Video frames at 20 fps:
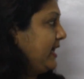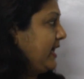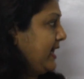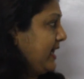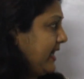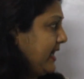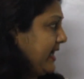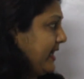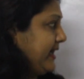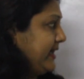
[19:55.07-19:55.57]

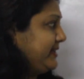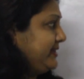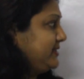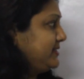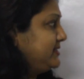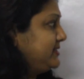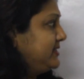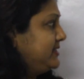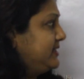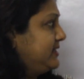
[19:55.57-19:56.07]

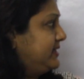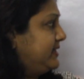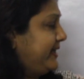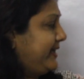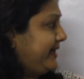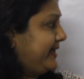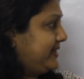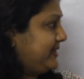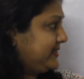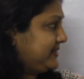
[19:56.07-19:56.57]
and
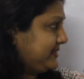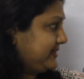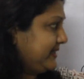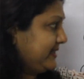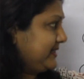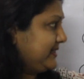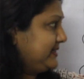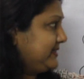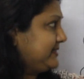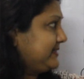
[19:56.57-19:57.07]
in a
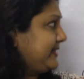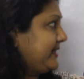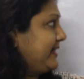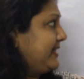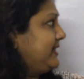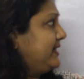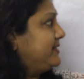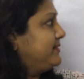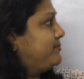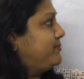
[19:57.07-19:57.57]
single
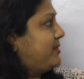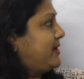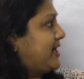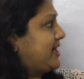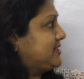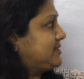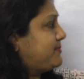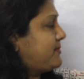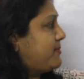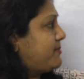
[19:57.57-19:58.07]
cell
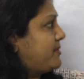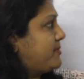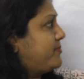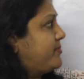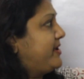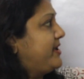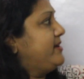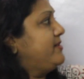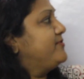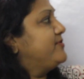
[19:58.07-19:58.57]
plasma
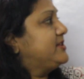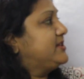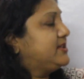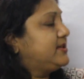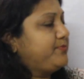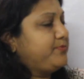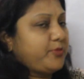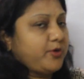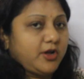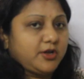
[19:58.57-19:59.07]
membrane with the
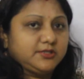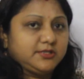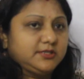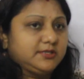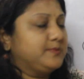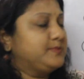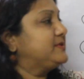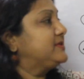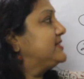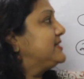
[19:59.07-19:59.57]
process
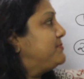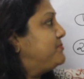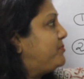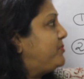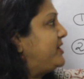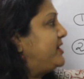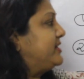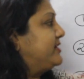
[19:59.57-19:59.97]
of simple